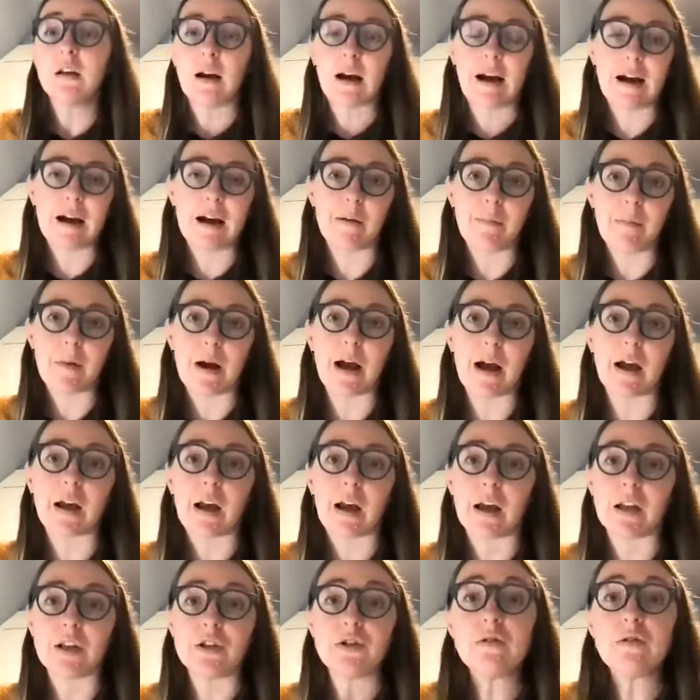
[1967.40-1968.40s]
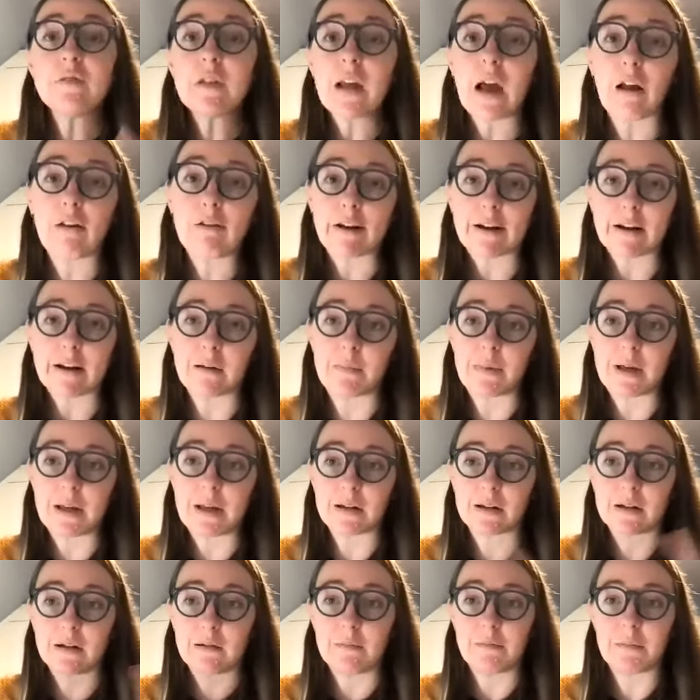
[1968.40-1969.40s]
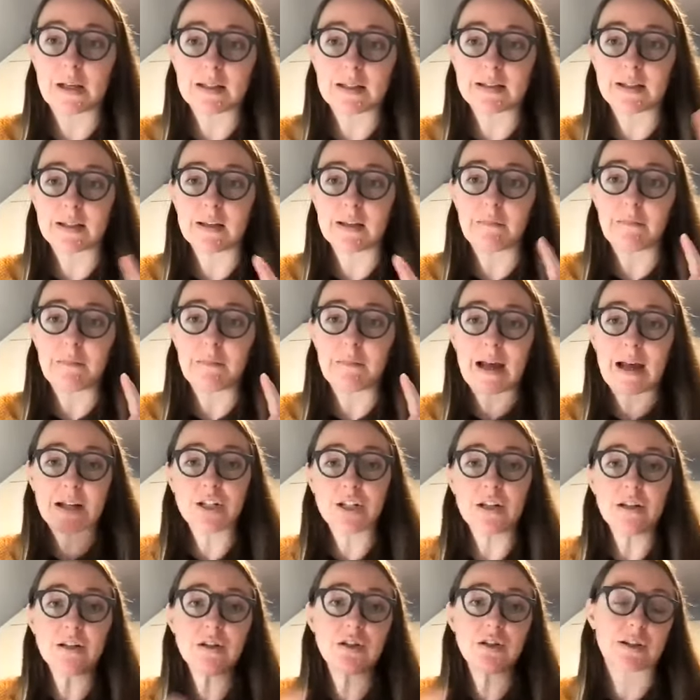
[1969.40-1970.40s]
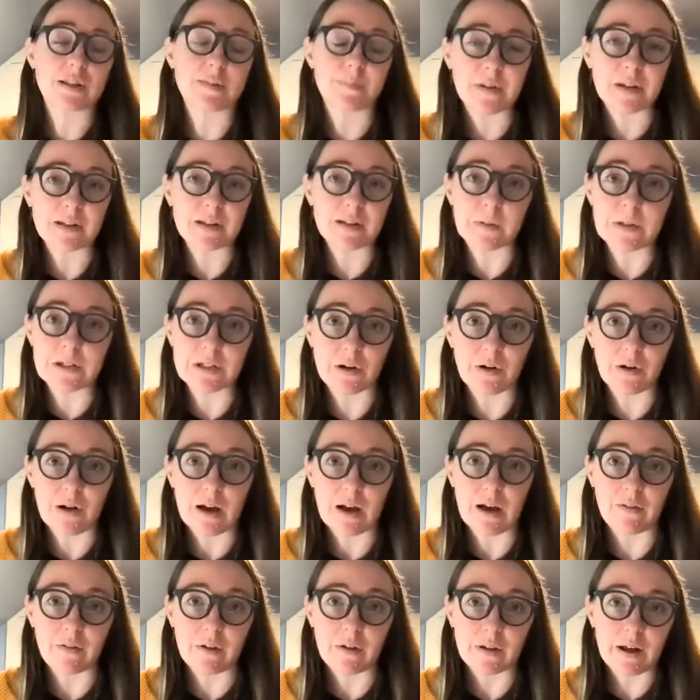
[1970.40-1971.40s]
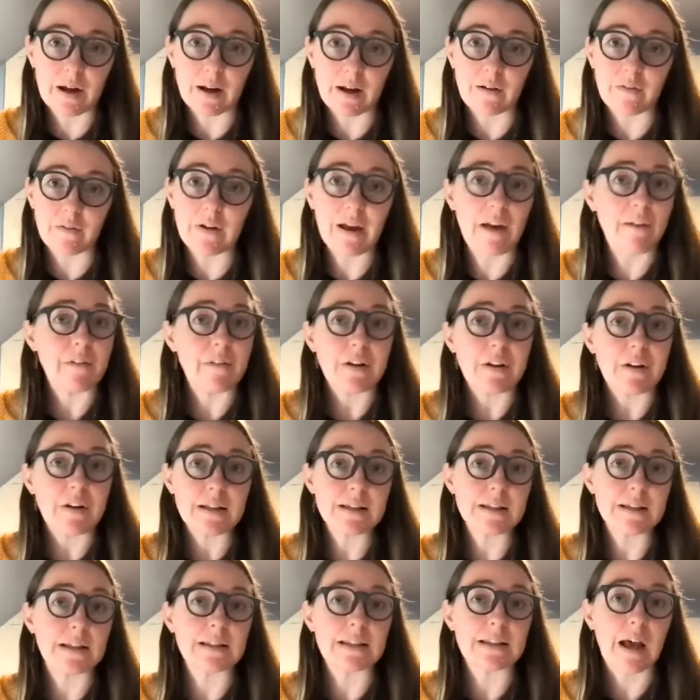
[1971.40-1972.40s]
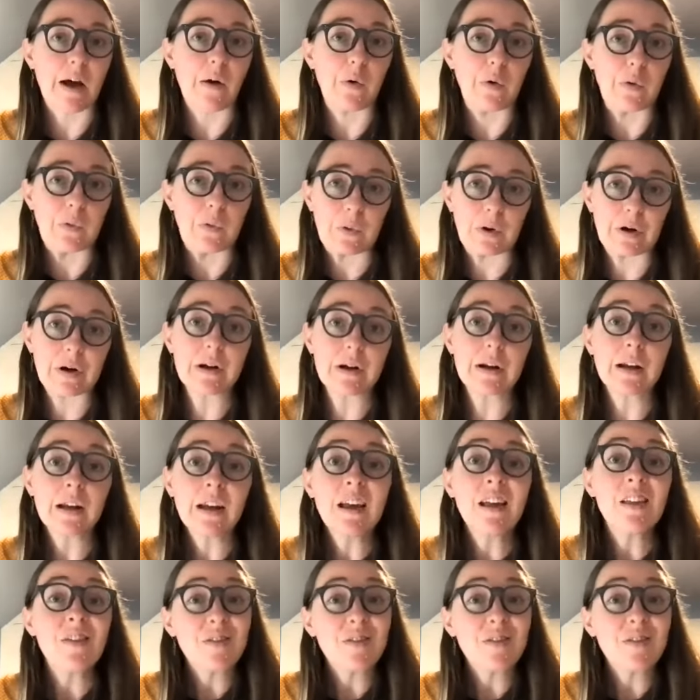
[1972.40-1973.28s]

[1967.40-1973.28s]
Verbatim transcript: Um, I, I, do not recommend mixing and matching just because we don't have a lot of evidence that that will work.